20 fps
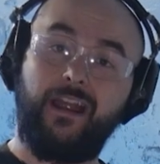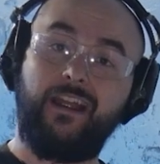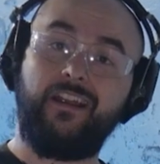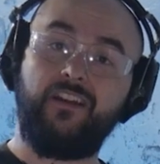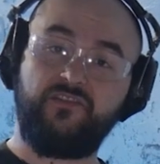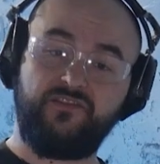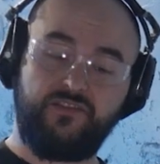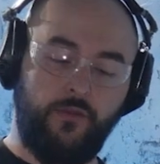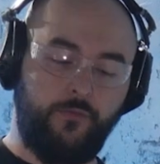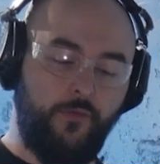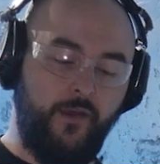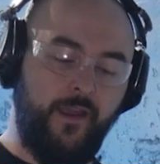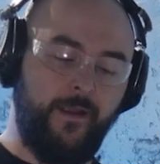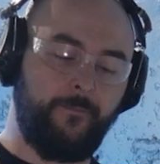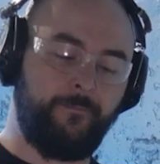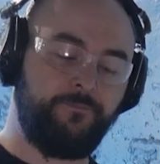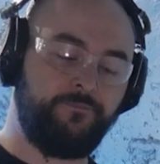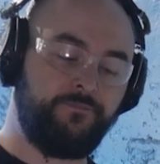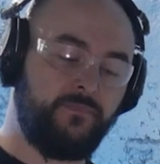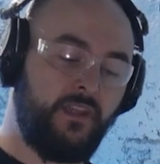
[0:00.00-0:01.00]
Now here's the thing,
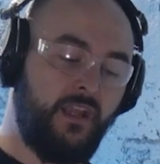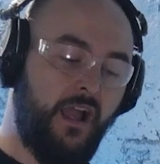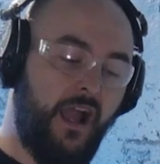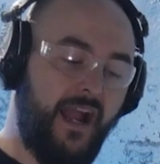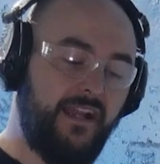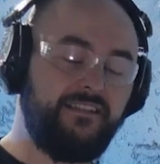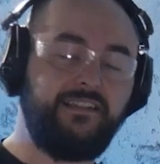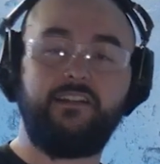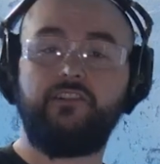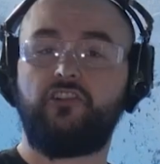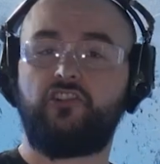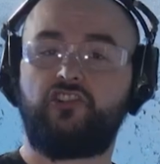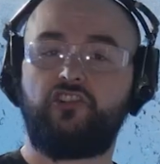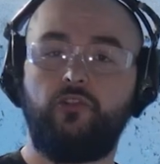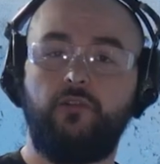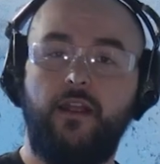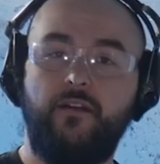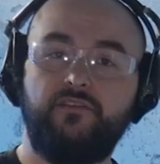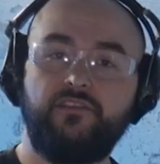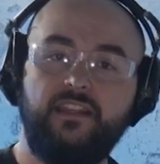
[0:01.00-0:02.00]
I tend to
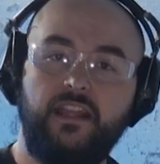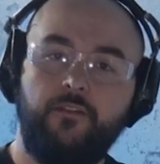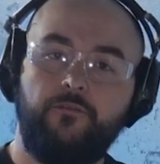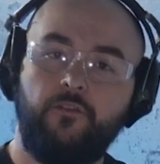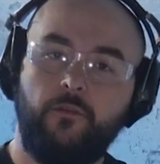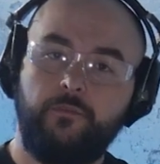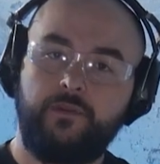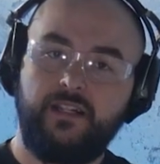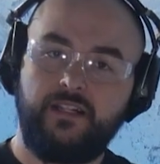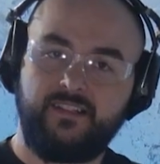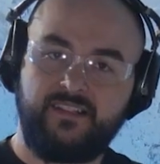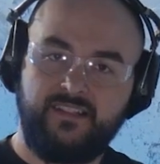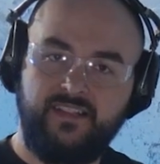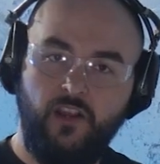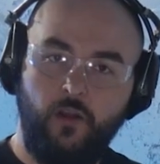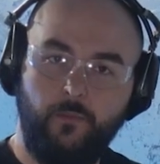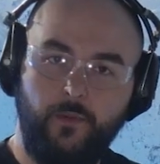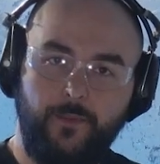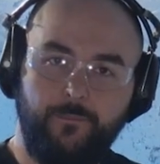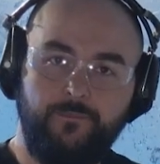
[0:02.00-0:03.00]
shoot everything from
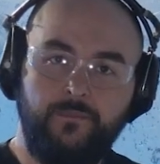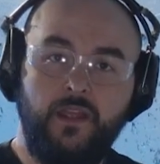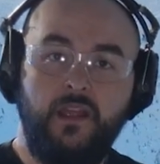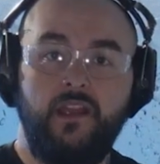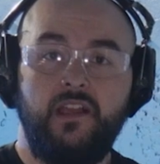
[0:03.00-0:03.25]
concealment.